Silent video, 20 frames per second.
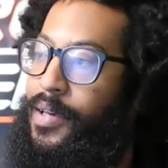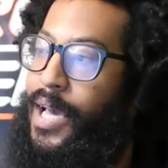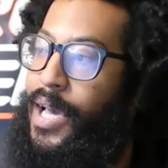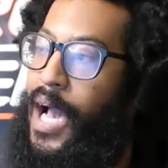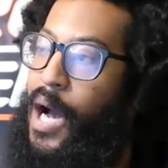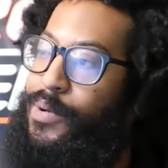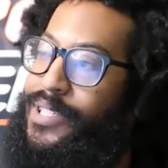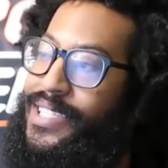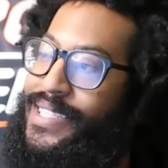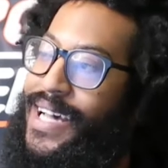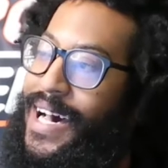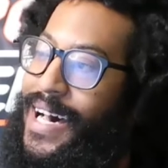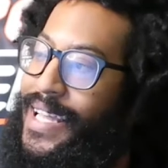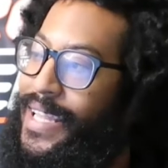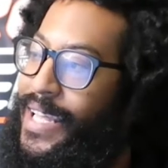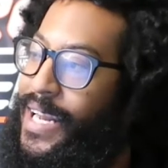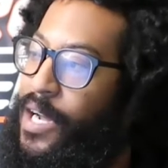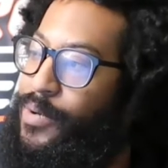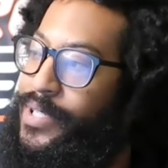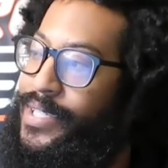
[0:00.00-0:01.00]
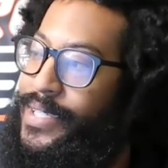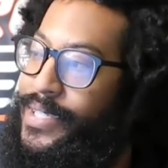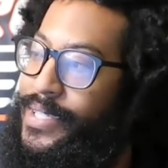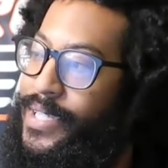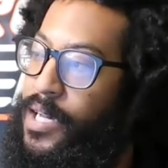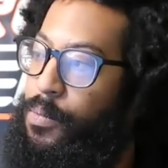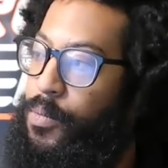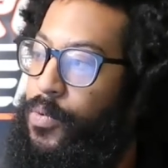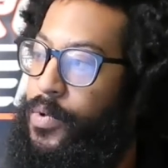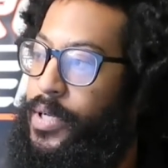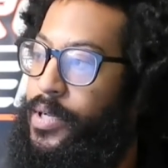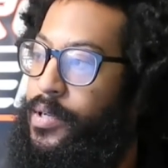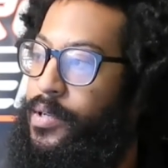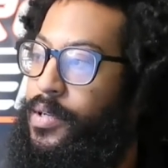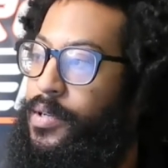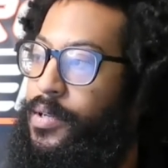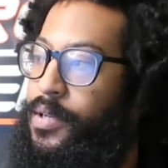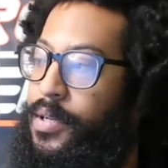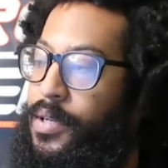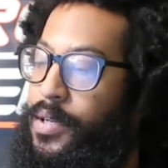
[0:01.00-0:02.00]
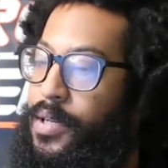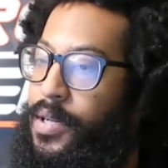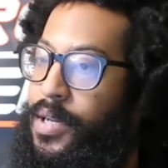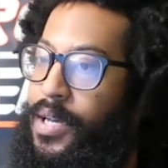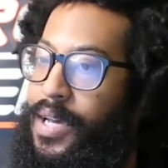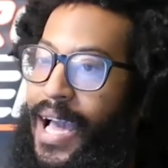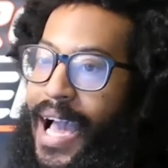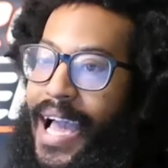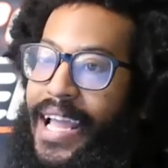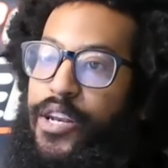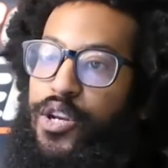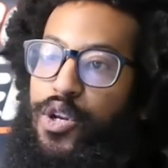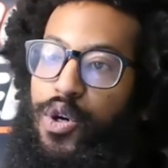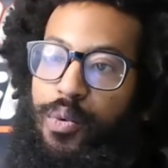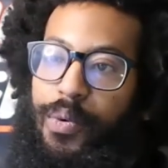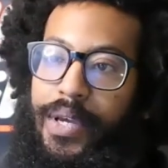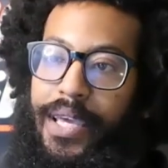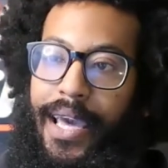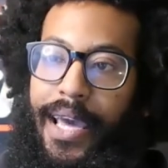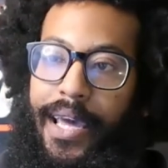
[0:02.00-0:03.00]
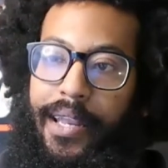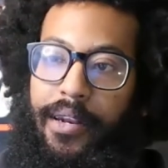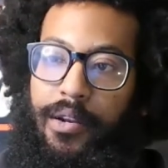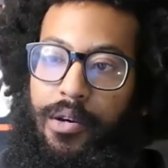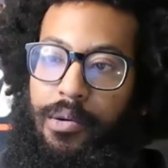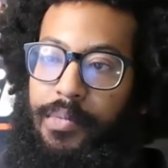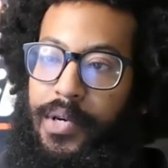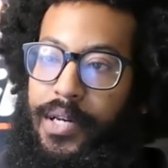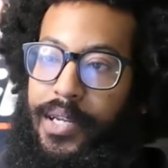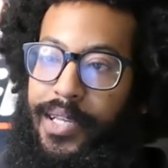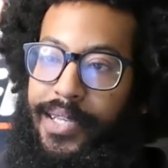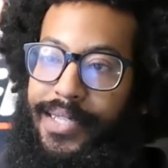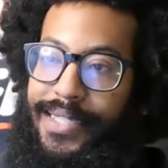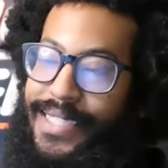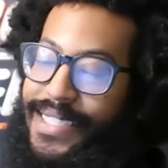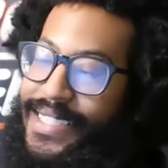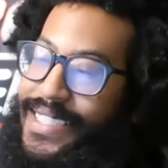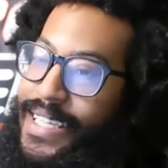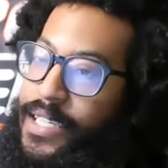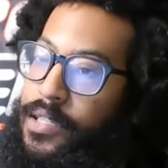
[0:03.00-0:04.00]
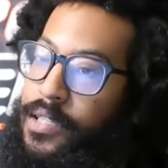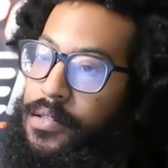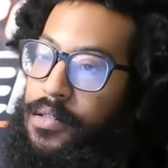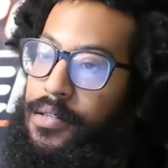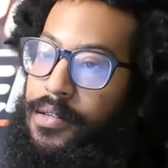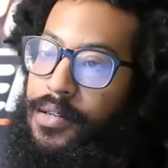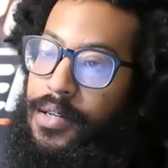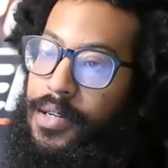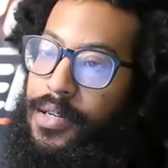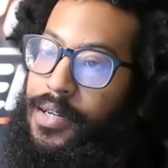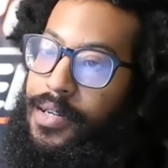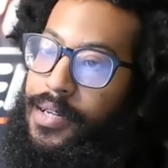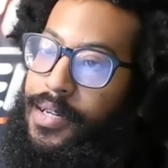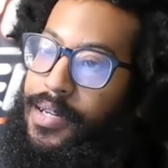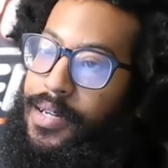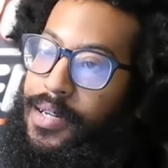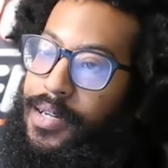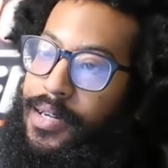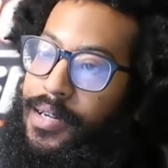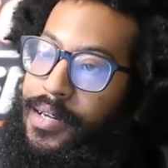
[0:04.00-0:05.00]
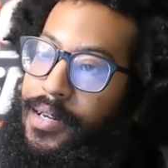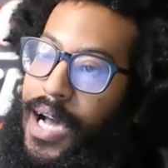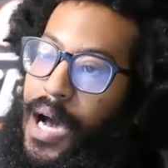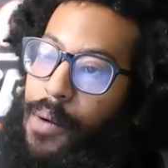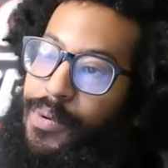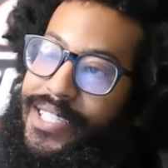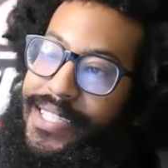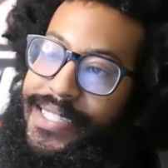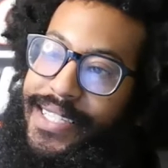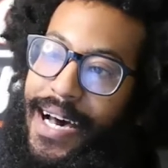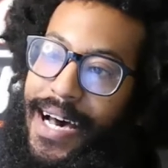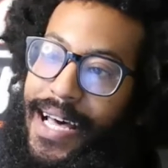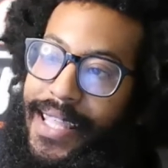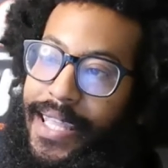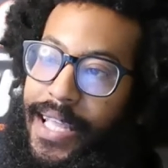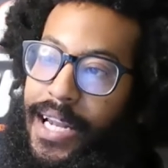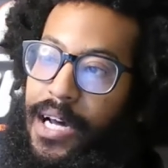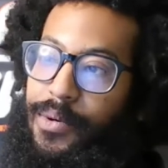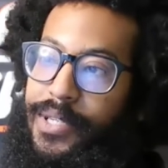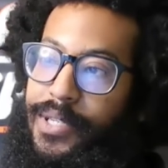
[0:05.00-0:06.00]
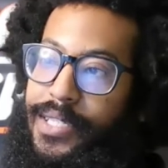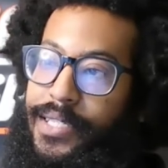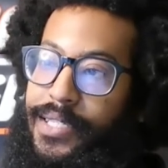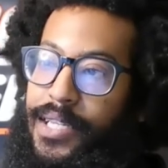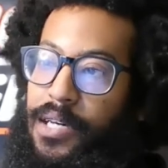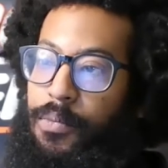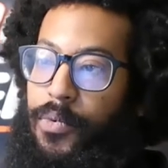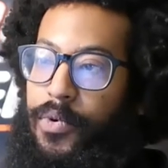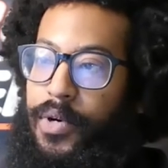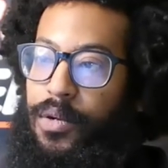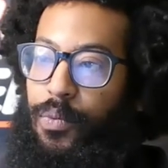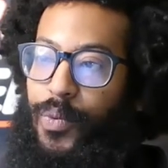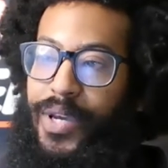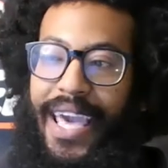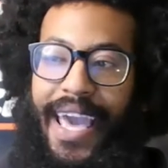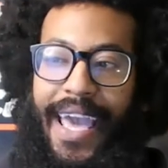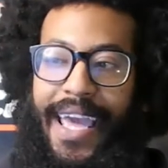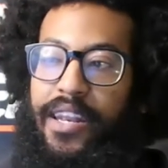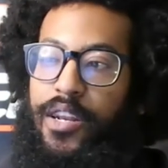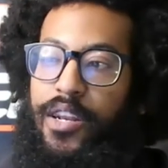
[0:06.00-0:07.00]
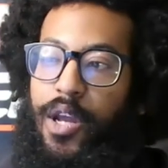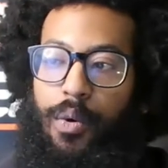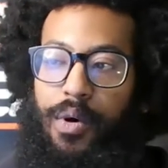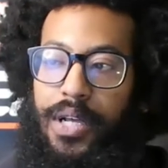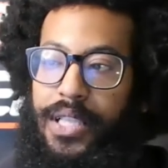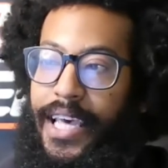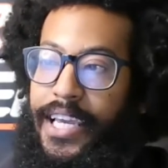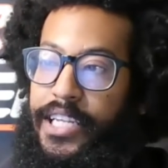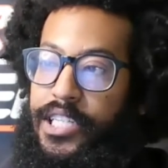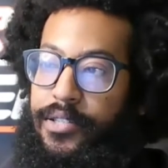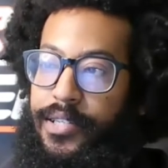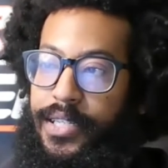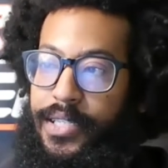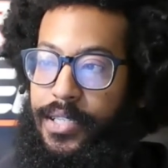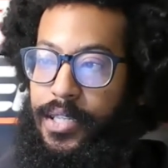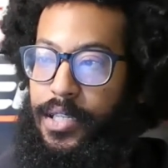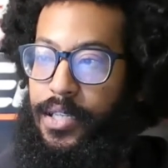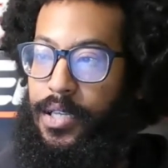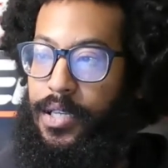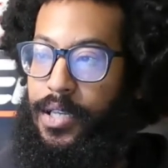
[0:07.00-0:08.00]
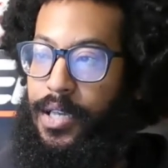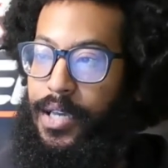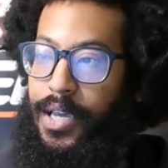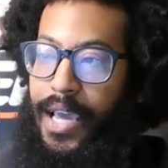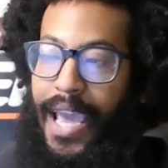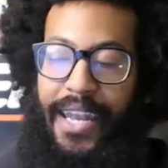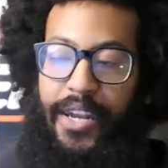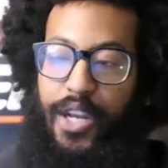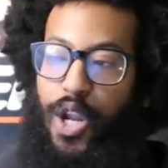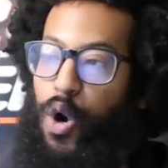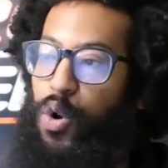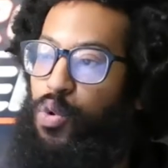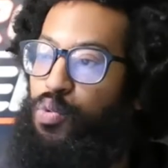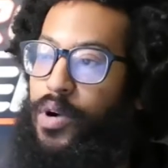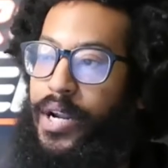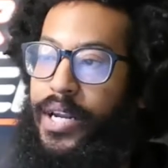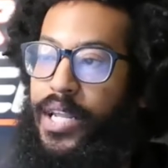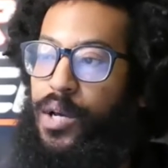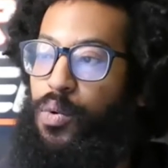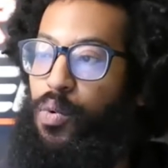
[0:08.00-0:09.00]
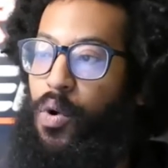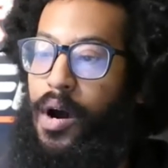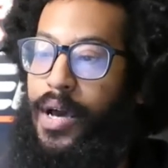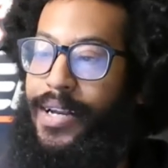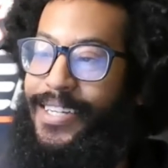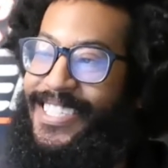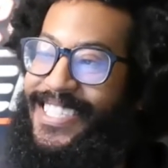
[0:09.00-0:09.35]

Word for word: I was taught that I was someone. I knew we had no money. Still, I was taught that I was someone. We had no electricity and no running water.